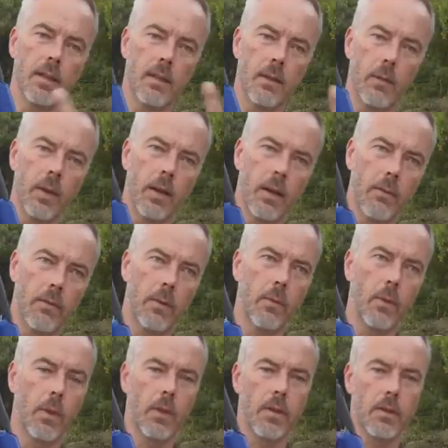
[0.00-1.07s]
need to be covered
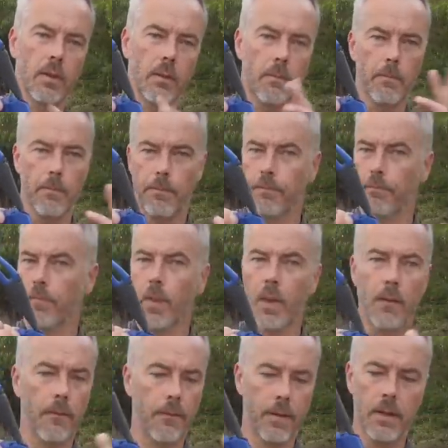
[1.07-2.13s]
with some
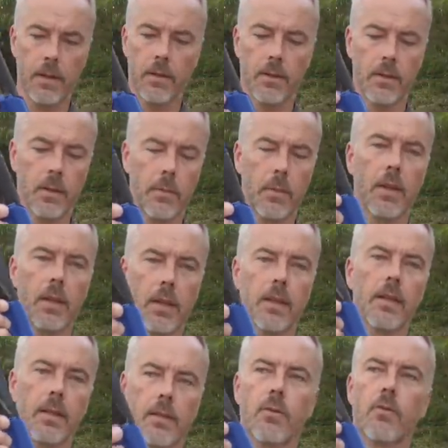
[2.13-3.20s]
felt or something that it
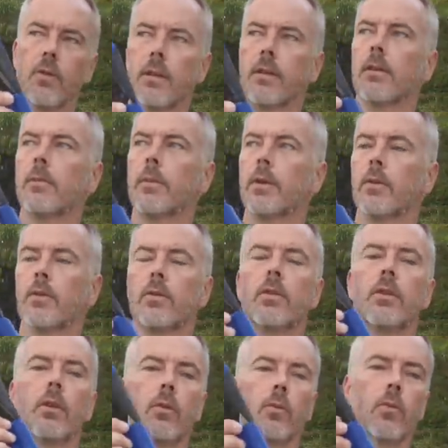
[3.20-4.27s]
doesn't rattle, because you
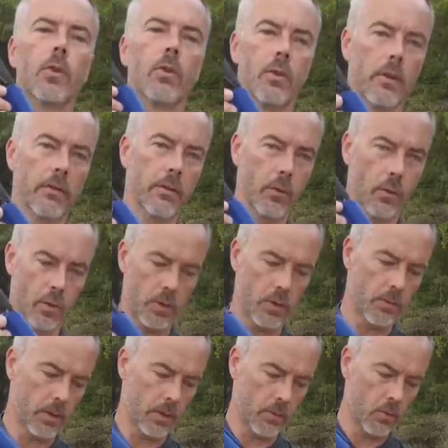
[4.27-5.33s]
don't want to have noise
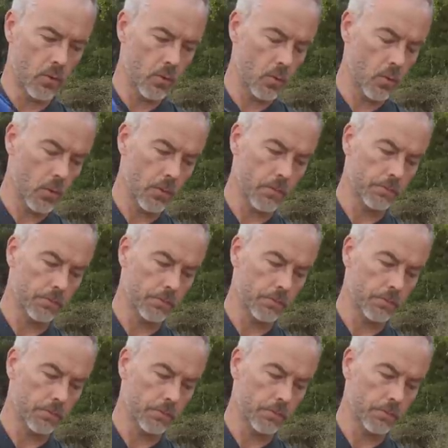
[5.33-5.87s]
when you shoot.